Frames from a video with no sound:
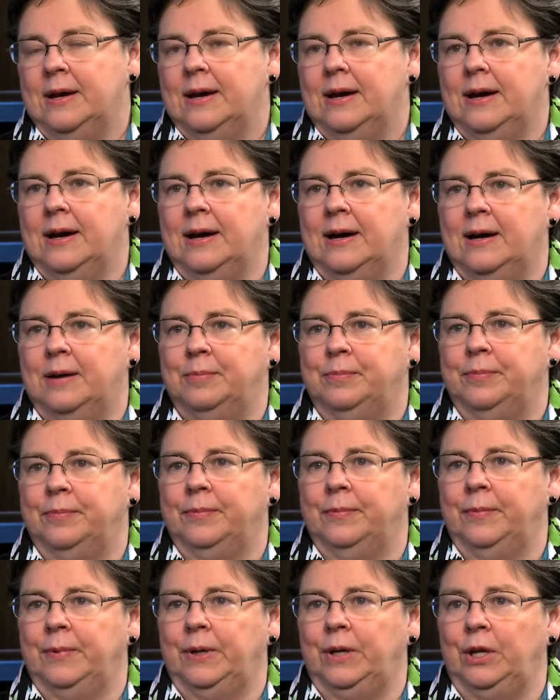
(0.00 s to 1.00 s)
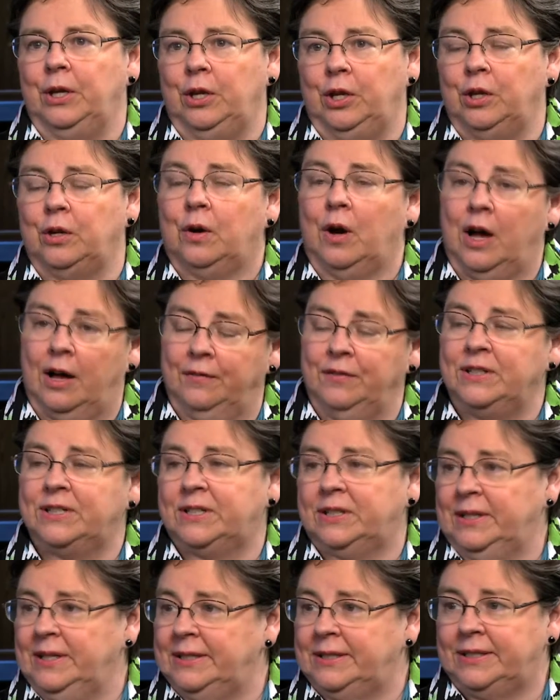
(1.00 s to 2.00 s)

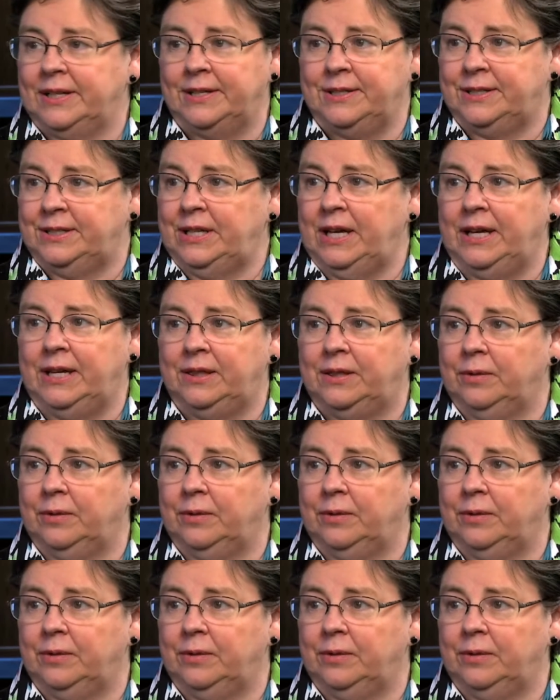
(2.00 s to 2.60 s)
Obviously it does take